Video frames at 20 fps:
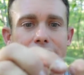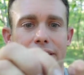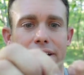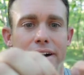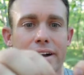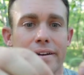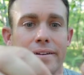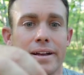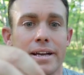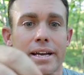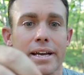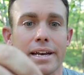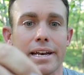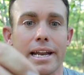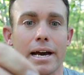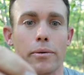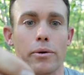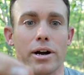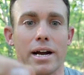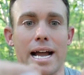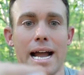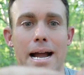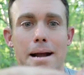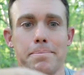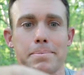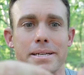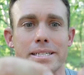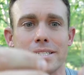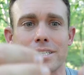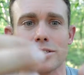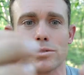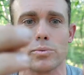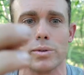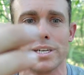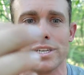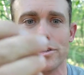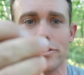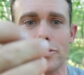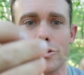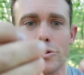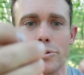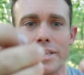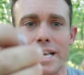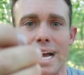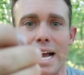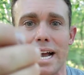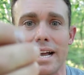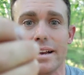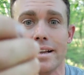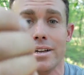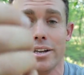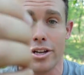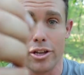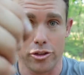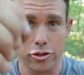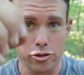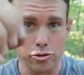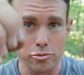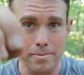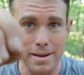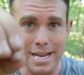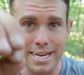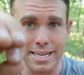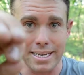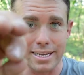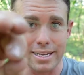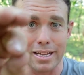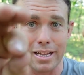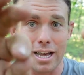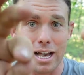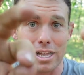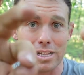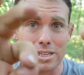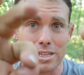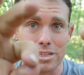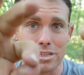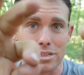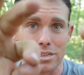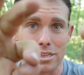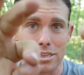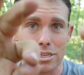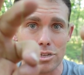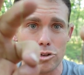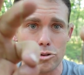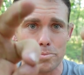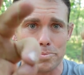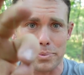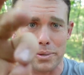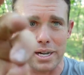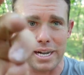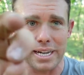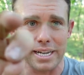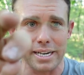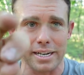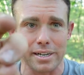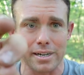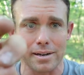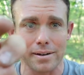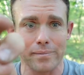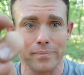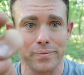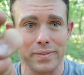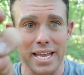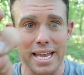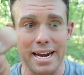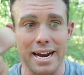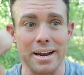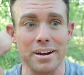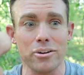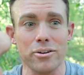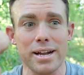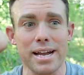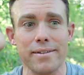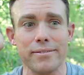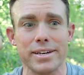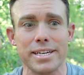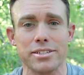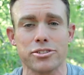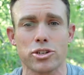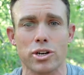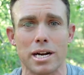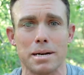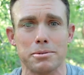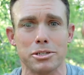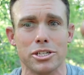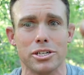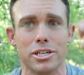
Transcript: knot. Now what happens is when you do that, you make a little loop right here, and I don't have any treble